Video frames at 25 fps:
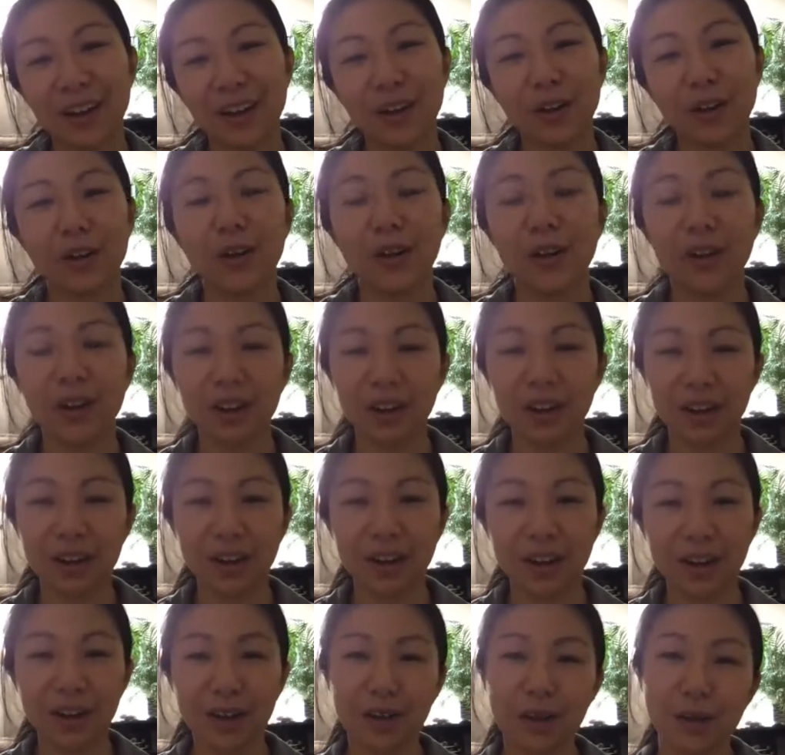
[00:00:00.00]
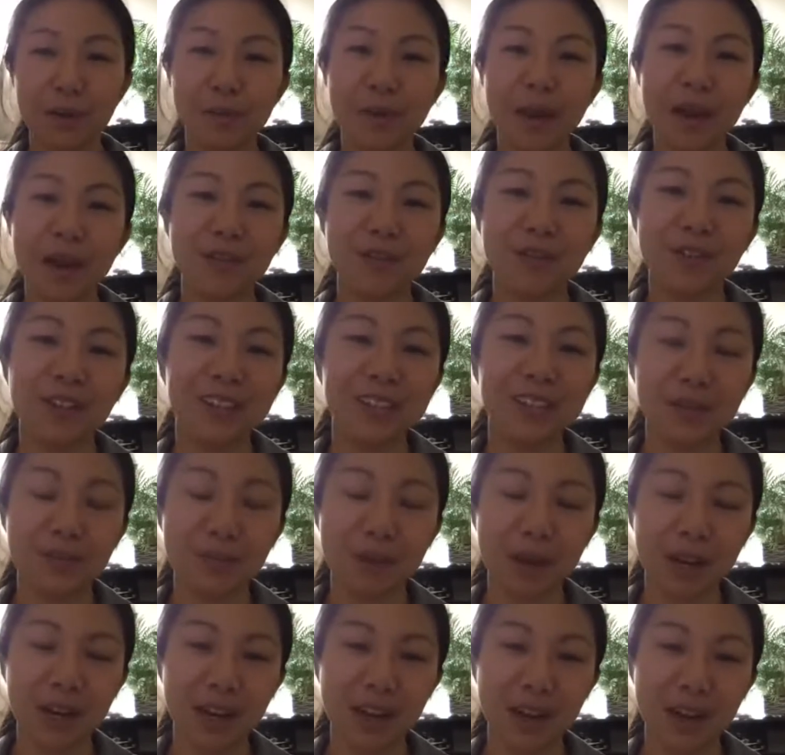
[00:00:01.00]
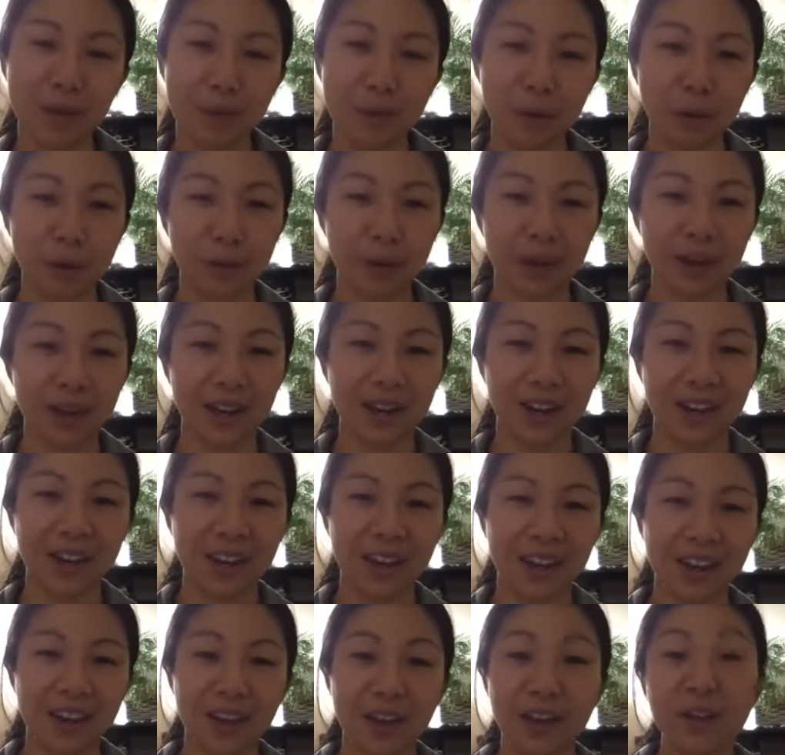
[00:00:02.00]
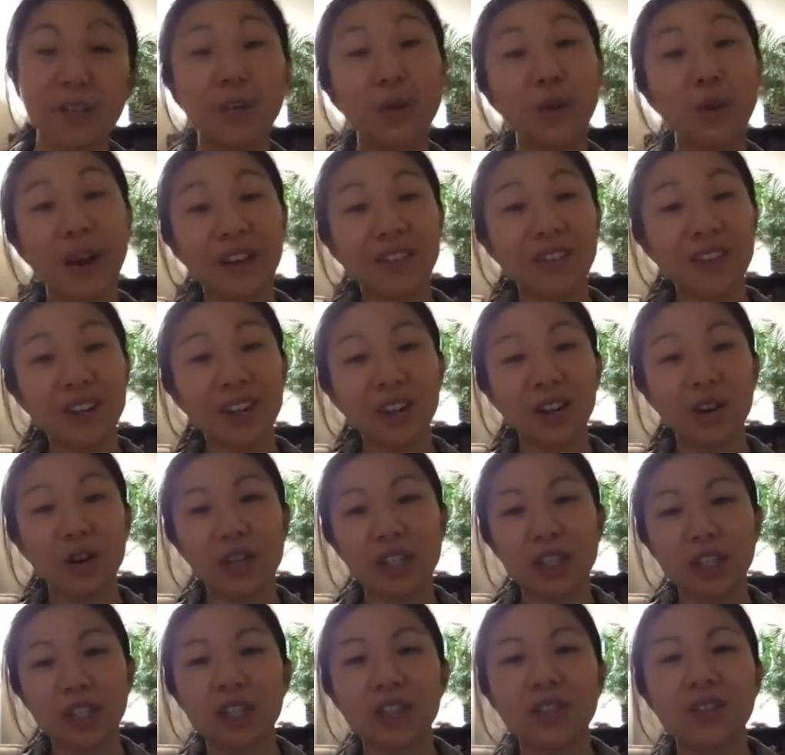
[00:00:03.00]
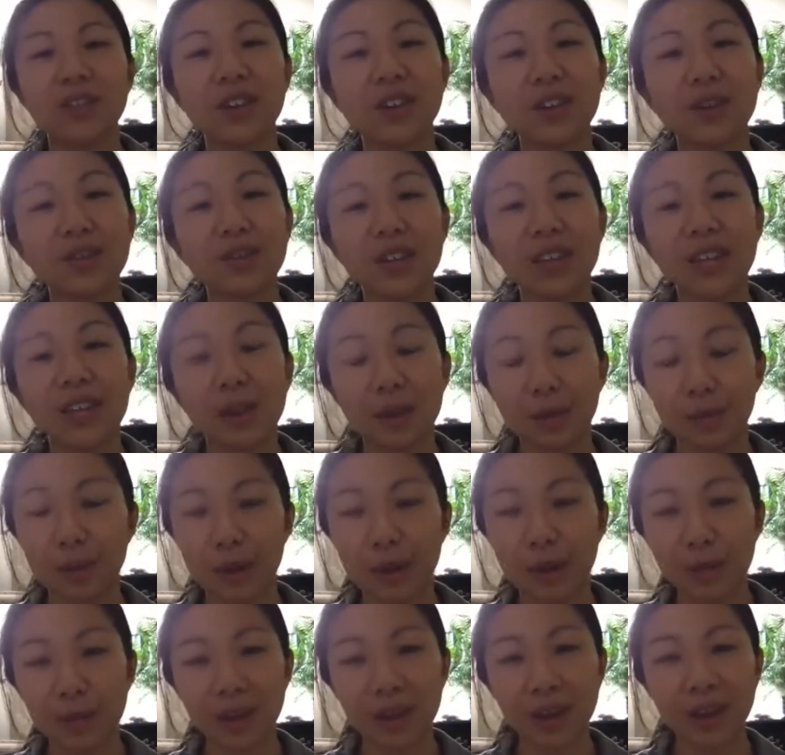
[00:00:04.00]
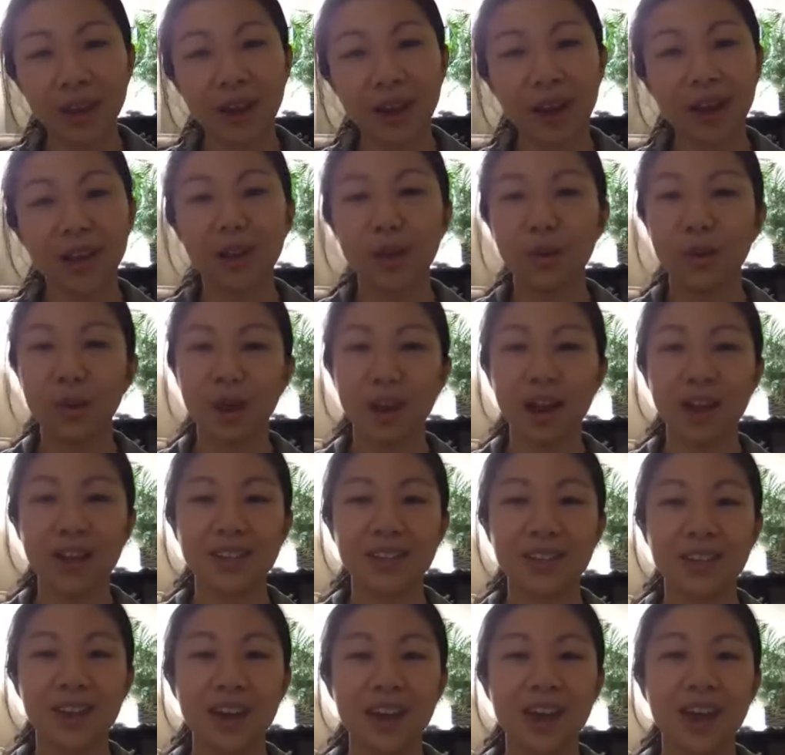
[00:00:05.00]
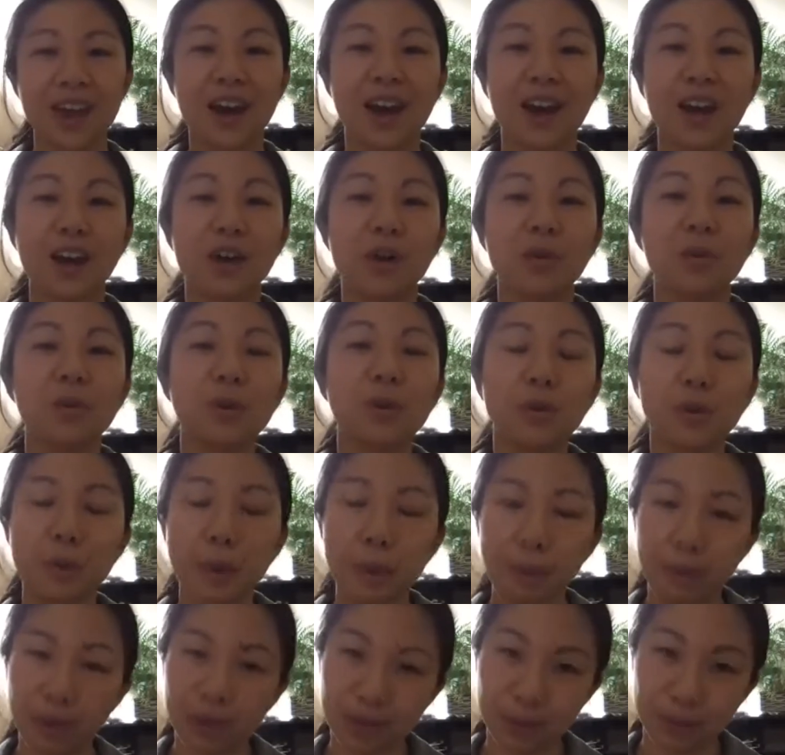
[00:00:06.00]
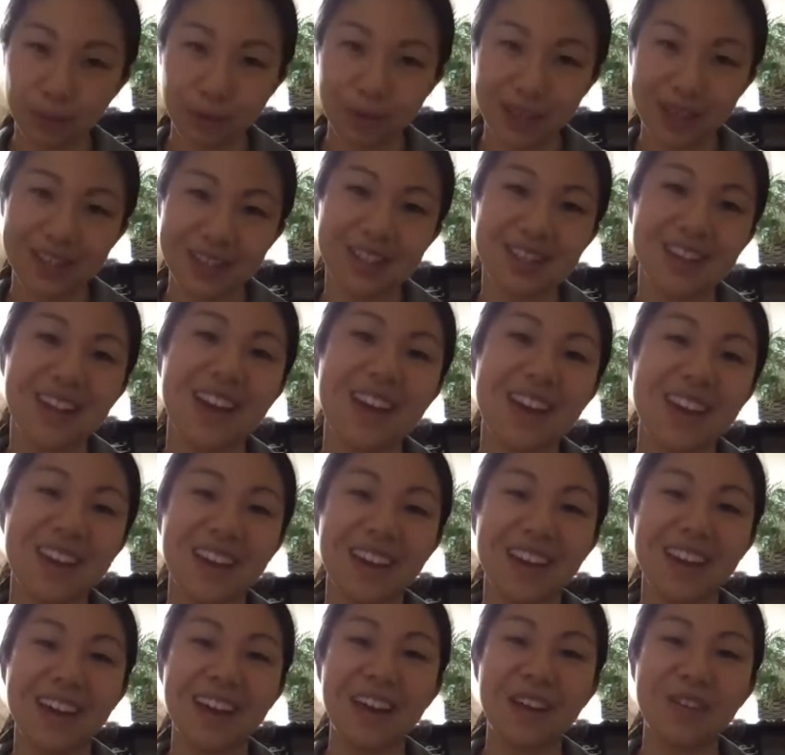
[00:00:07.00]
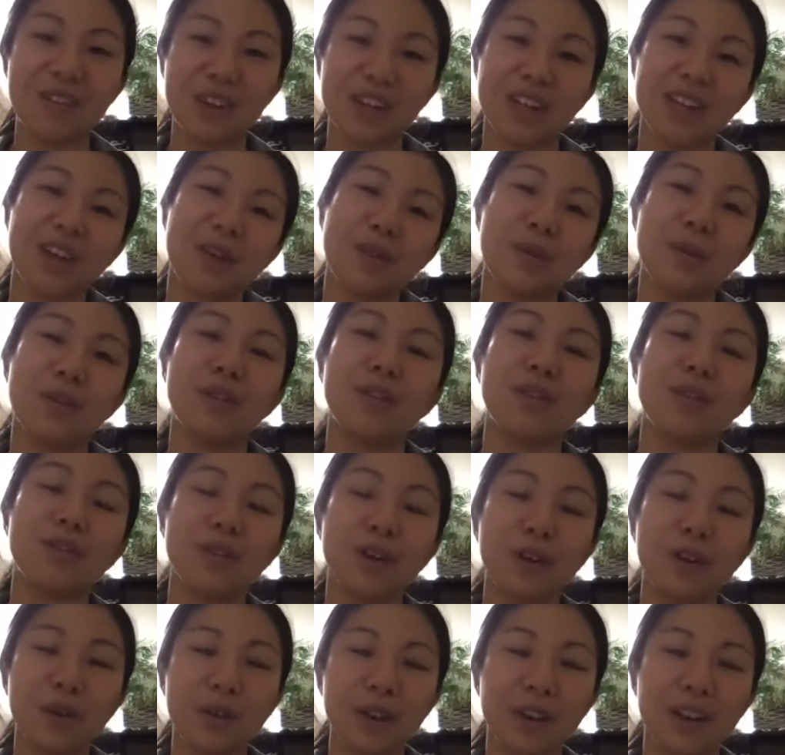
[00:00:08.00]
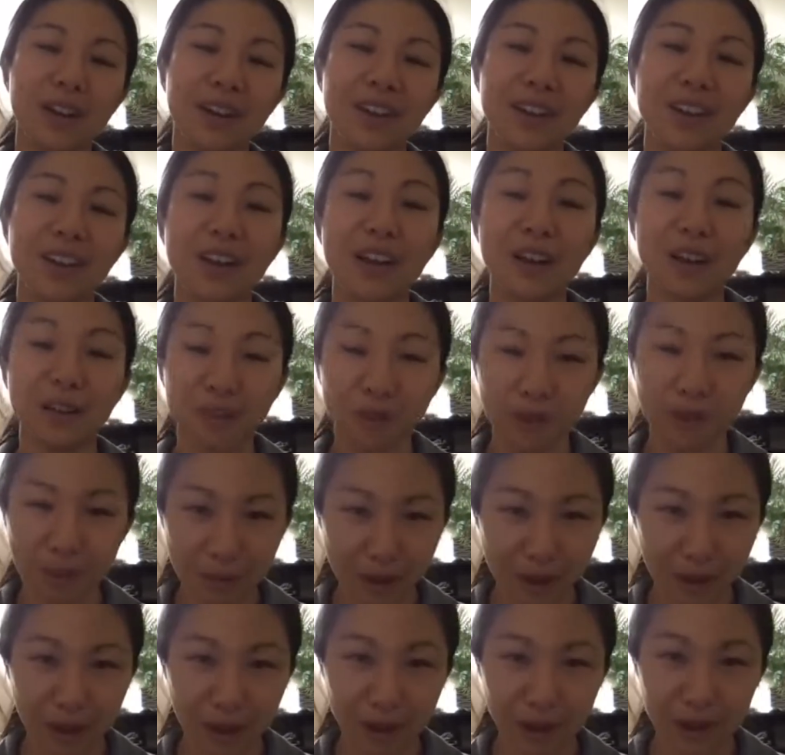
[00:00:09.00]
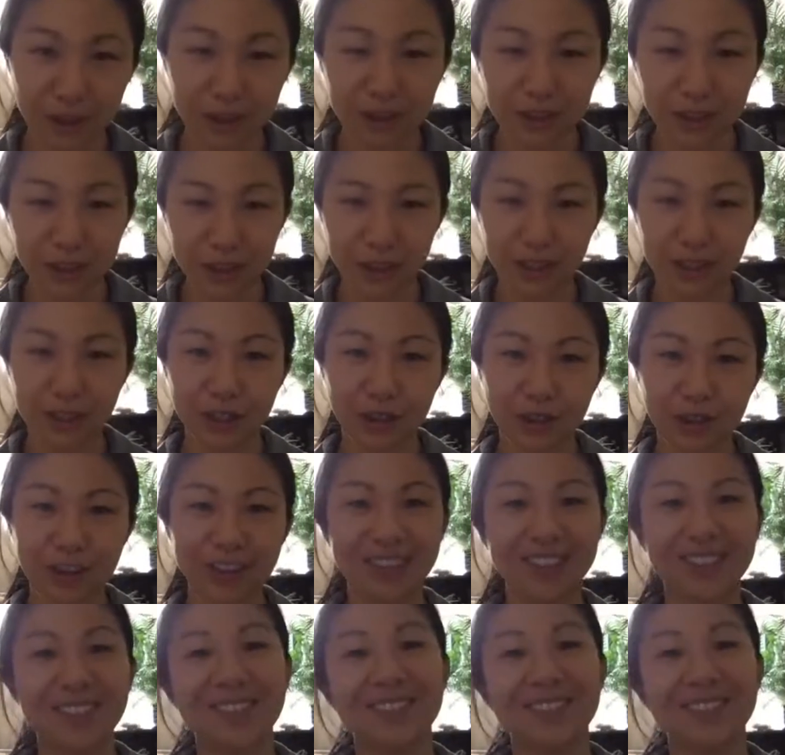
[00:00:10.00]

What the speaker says: your Mindfulness Monday moment. If you have any questions, feel free to email me. Otherwise, I hope you remember to breathe today and every day moving forward from my heart to yours.